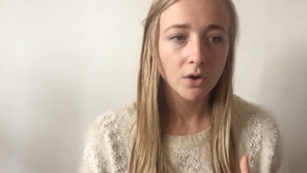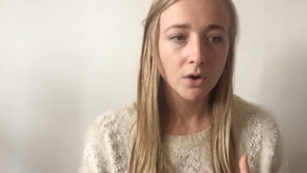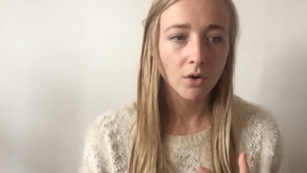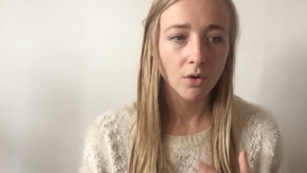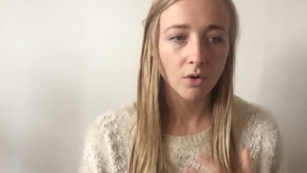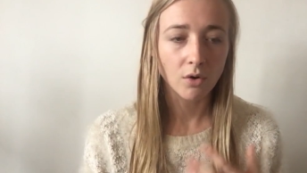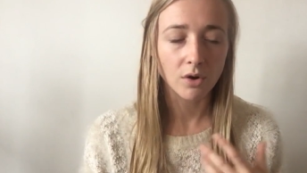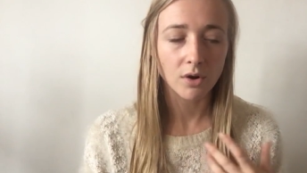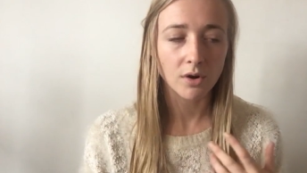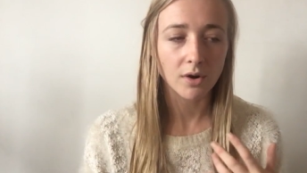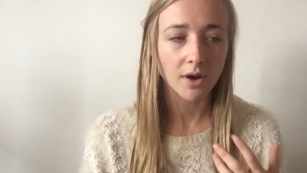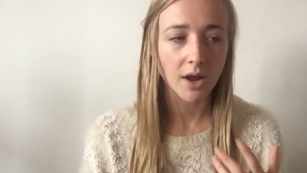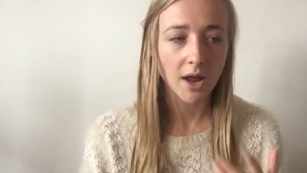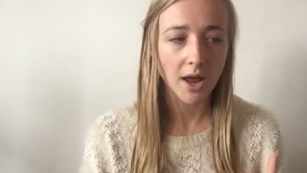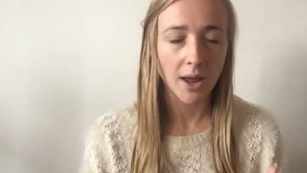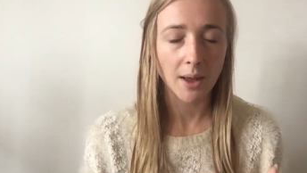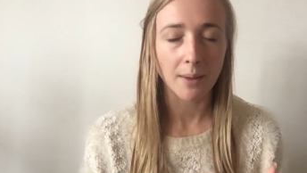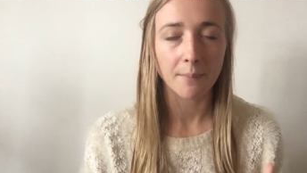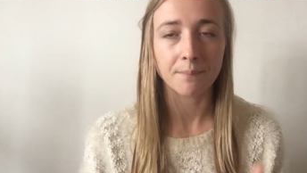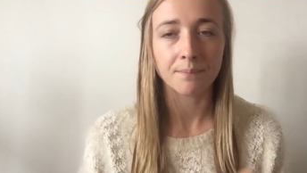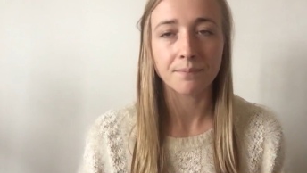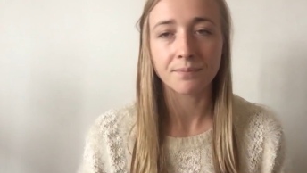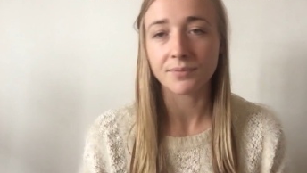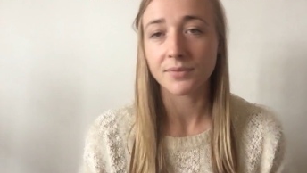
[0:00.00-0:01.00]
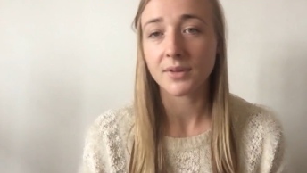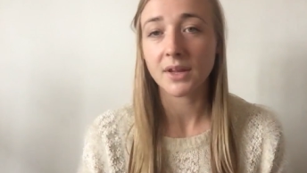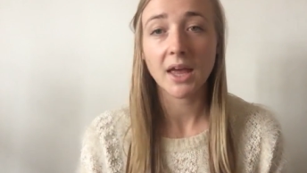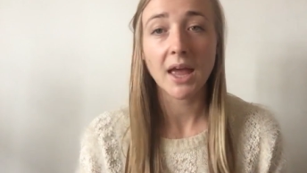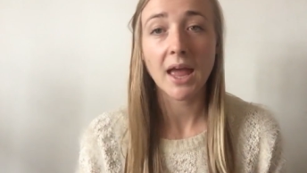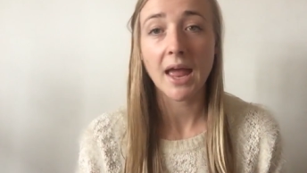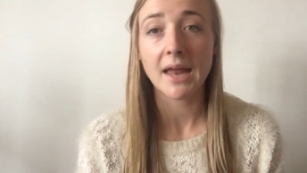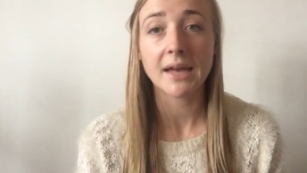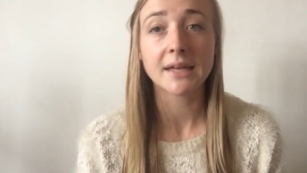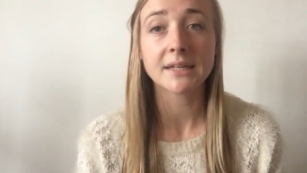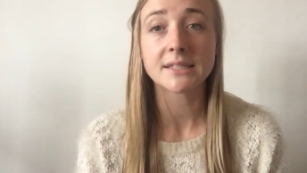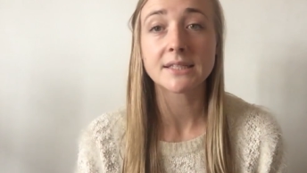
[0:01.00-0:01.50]
or
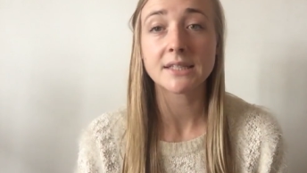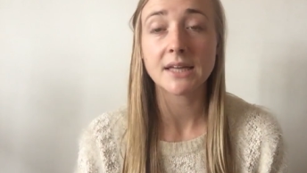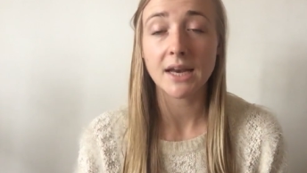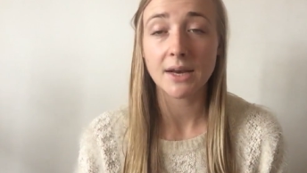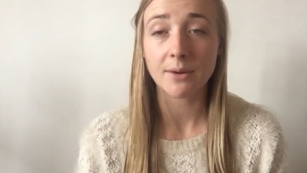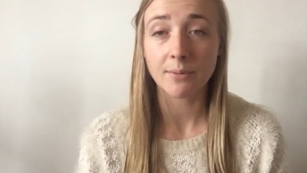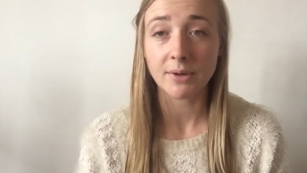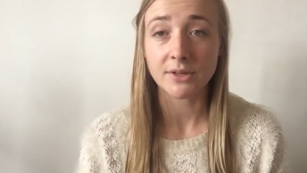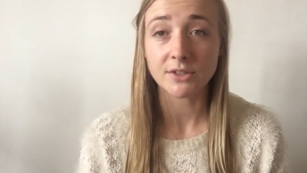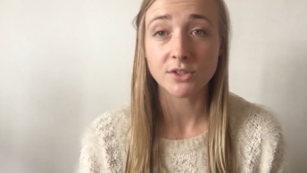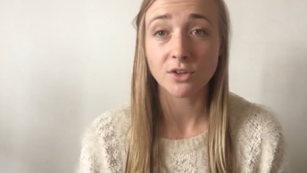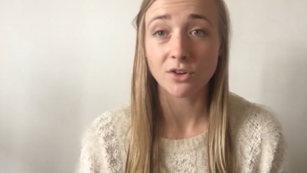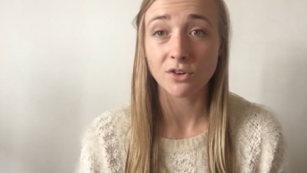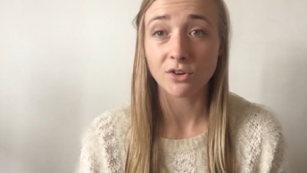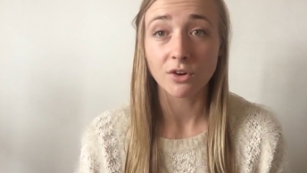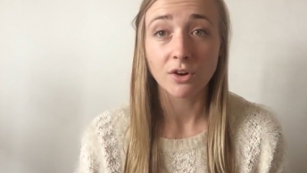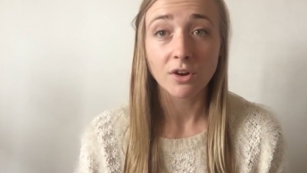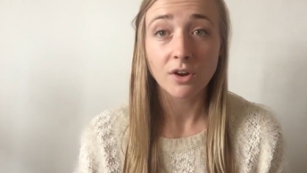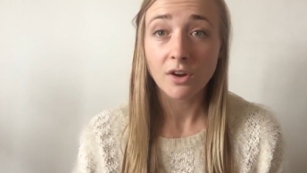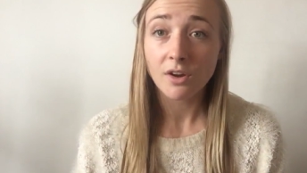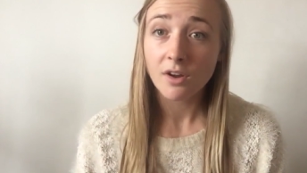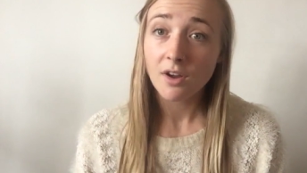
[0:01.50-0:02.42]
and anyway, so